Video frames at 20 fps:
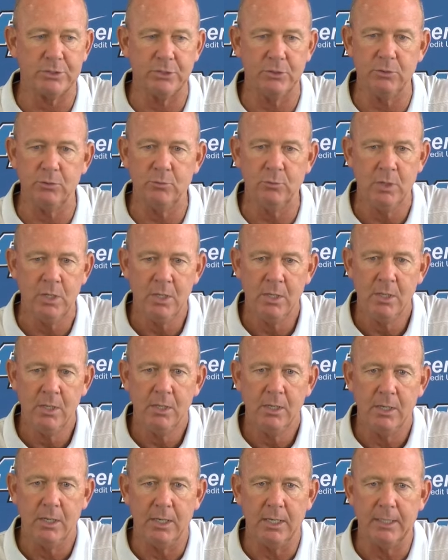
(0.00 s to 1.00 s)
to.
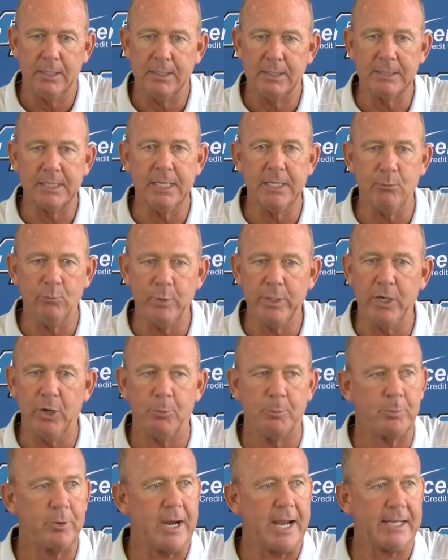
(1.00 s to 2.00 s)
Uh, again, we
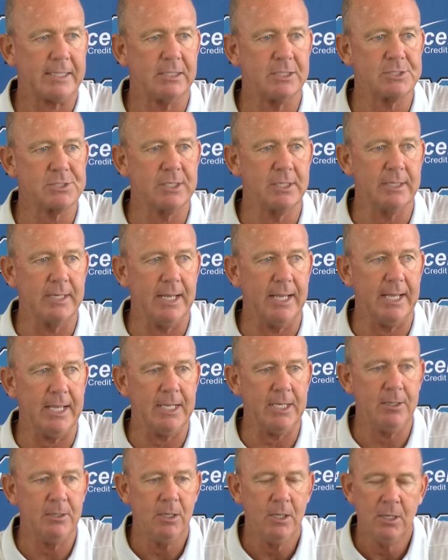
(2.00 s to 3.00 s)
don't practice
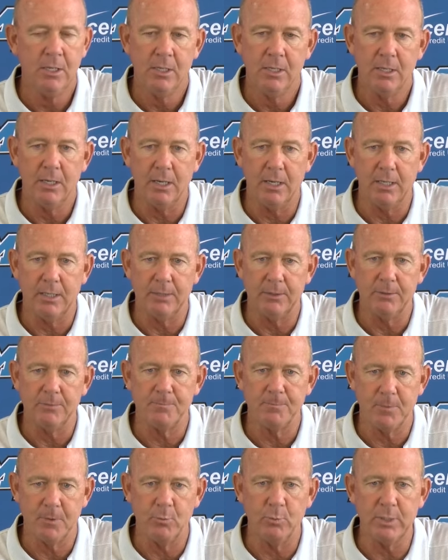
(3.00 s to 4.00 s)
today. Uh,
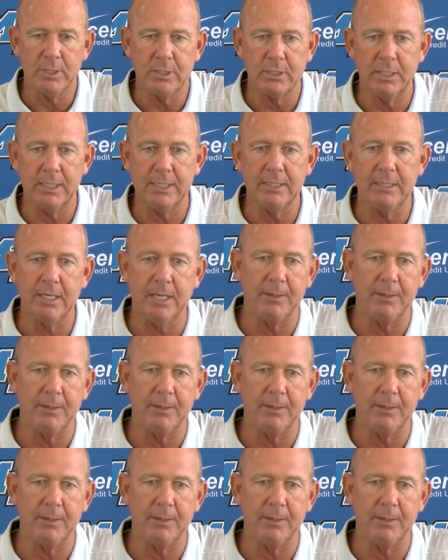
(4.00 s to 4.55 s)
we cleaned